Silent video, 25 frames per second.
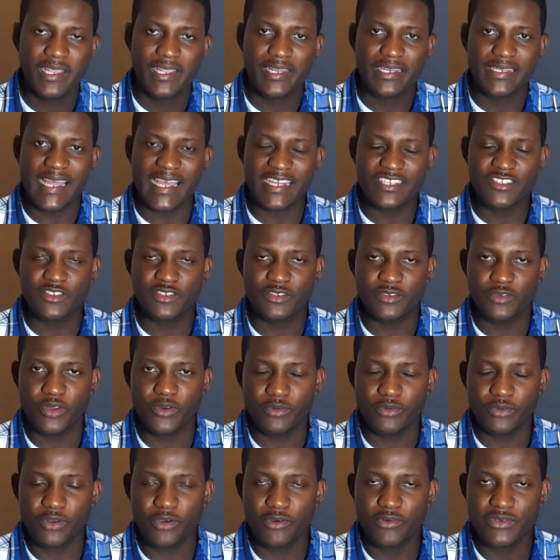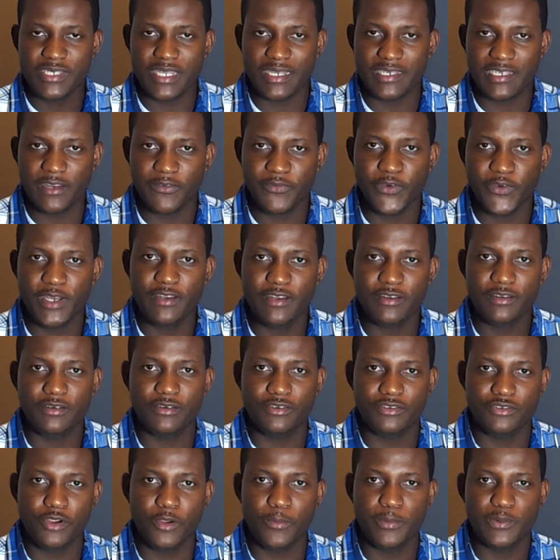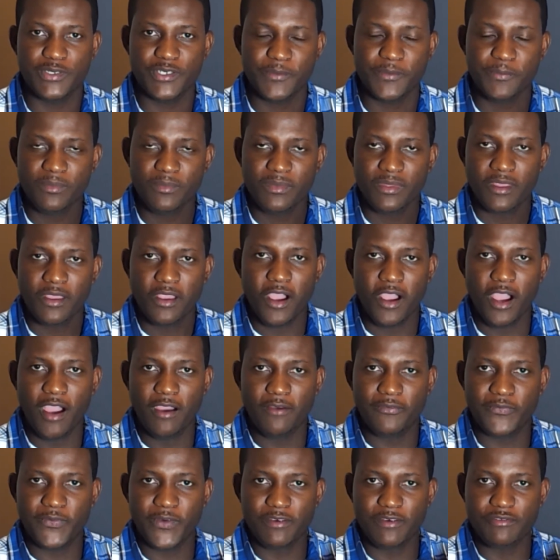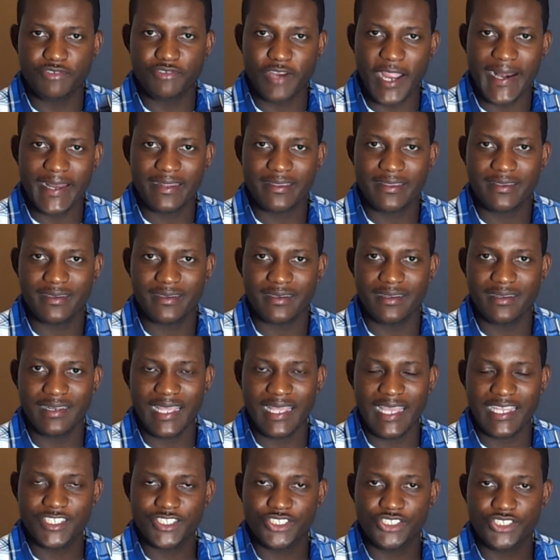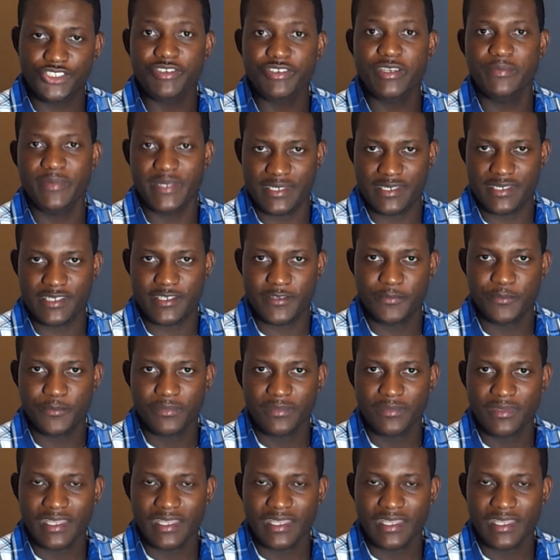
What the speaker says: Those are different groups of radical extremists.